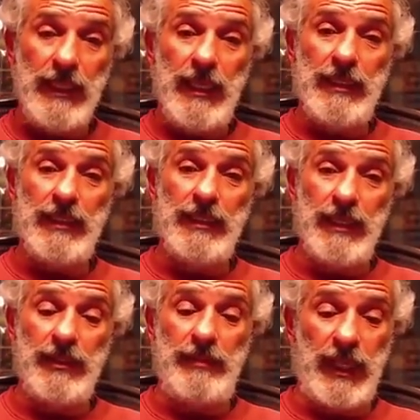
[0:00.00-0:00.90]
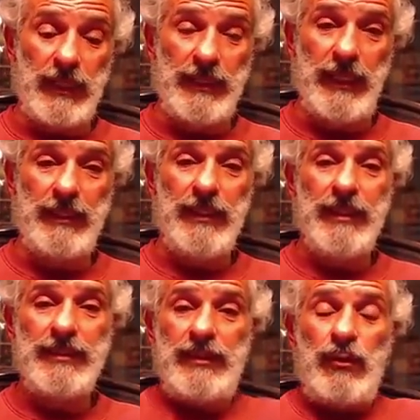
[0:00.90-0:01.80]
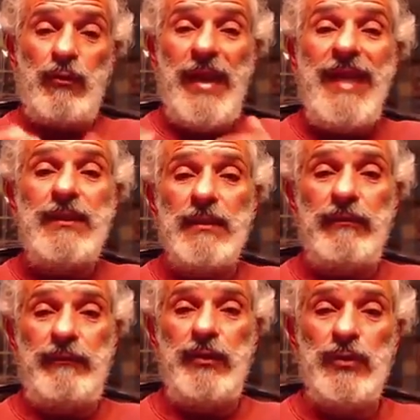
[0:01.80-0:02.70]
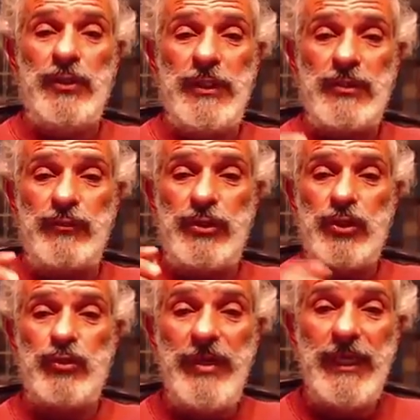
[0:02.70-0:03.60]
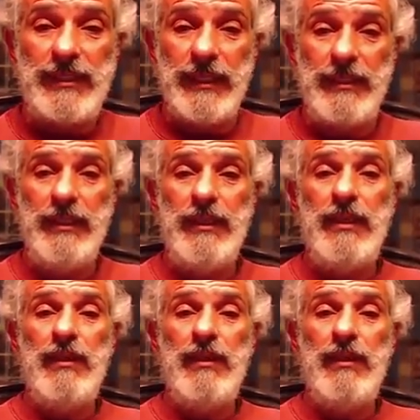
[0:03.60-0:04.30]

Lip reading: And then the other bottleneck is that the rate of fusion is restricted